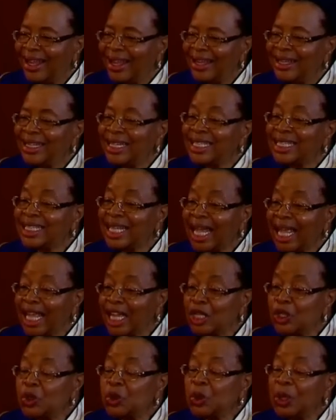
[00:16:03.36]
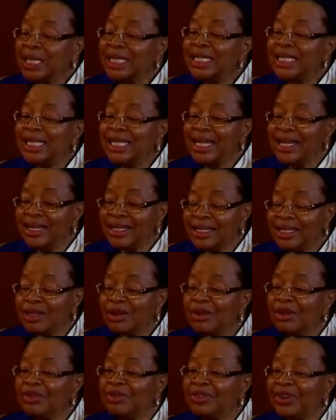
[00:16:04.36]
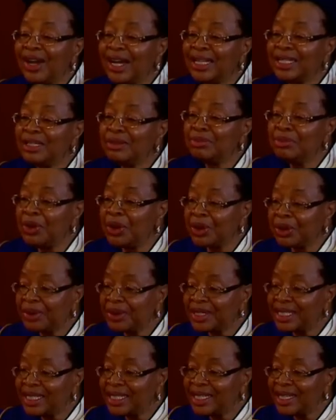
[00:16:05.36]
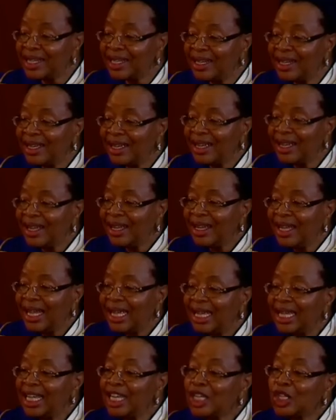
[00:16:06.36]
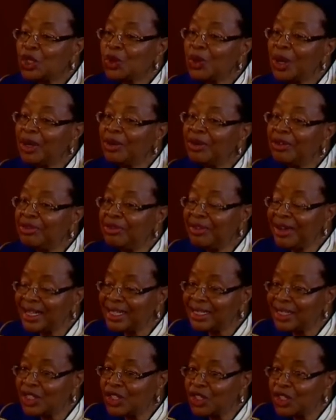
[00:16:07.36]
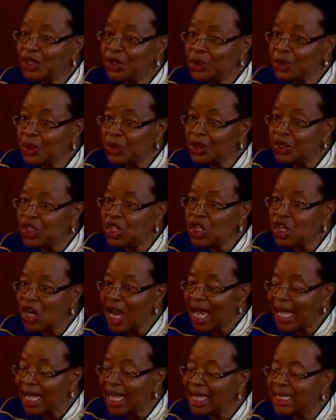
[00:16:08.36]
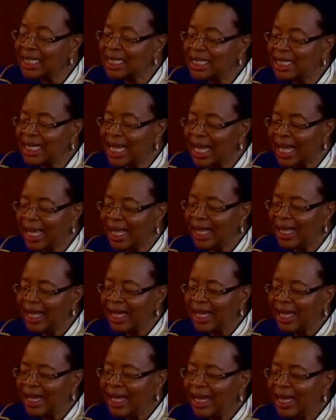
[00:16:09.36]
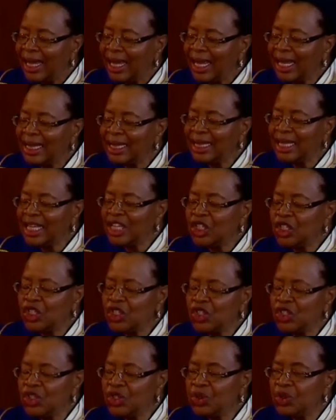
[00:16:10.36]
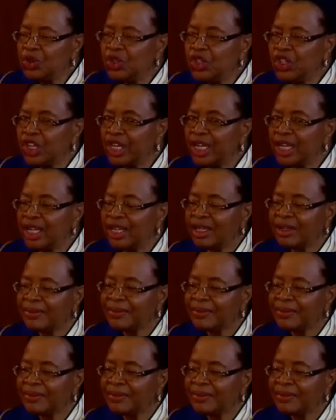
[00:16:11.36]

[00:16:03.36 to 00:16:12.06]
the second 20 years of our democracy. Each one of us should try and say, in this new journey,